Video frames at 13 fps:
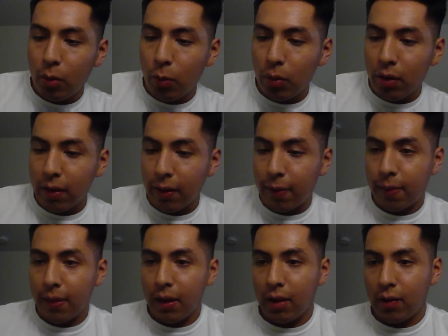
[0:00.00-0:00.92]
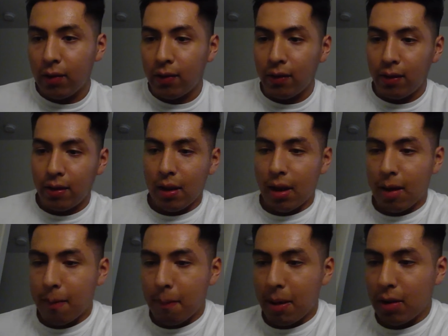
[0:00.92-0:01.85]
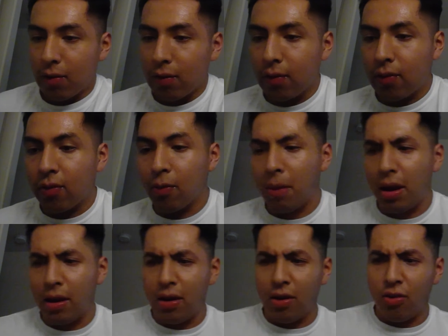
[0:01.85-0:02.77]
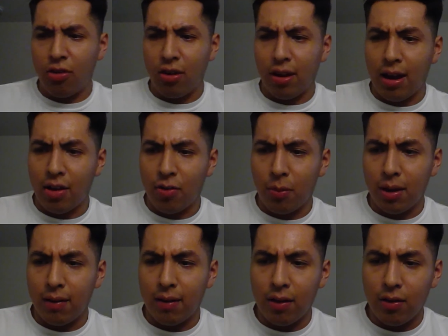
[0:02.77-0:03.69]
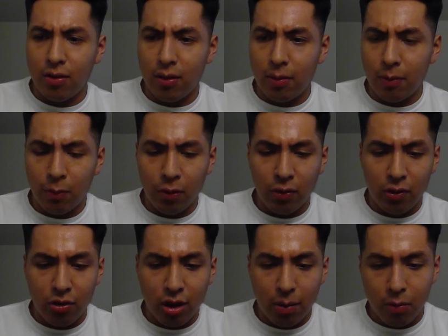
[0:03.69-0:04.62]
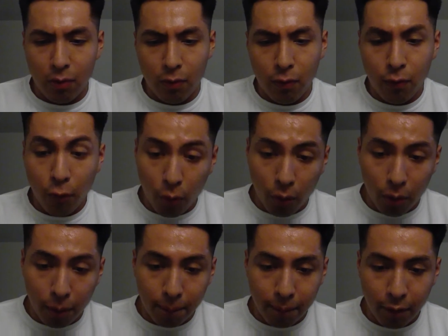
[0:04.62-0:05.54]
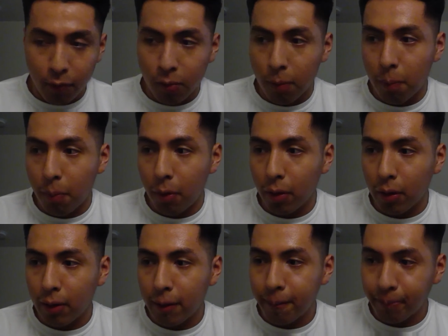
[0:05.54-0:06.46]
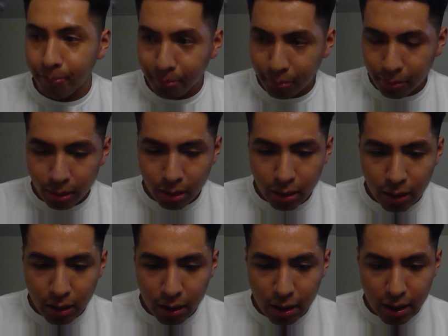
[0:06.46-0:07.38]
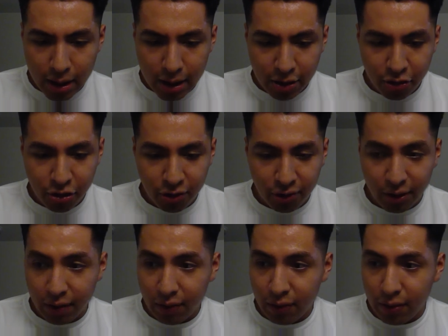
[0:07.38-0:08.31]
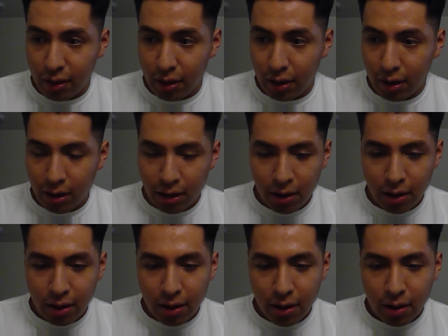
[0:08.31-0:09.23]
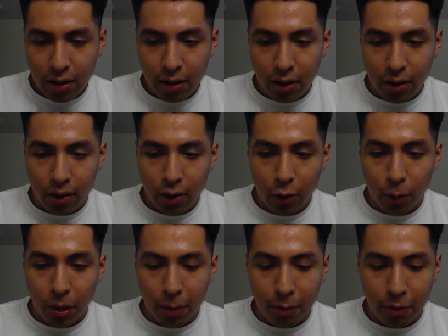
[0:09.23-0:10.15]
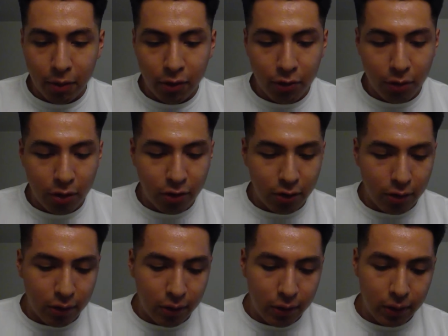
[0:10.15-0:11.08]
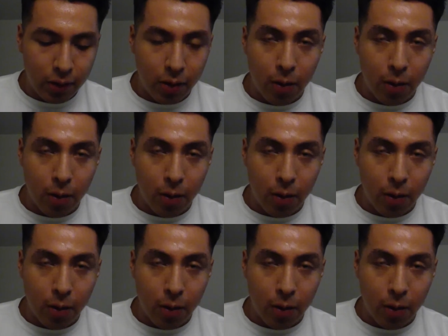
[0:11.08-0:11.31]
One of the things that managed to catch my attention was in chapter 4 of her book. She cites the Obama administration's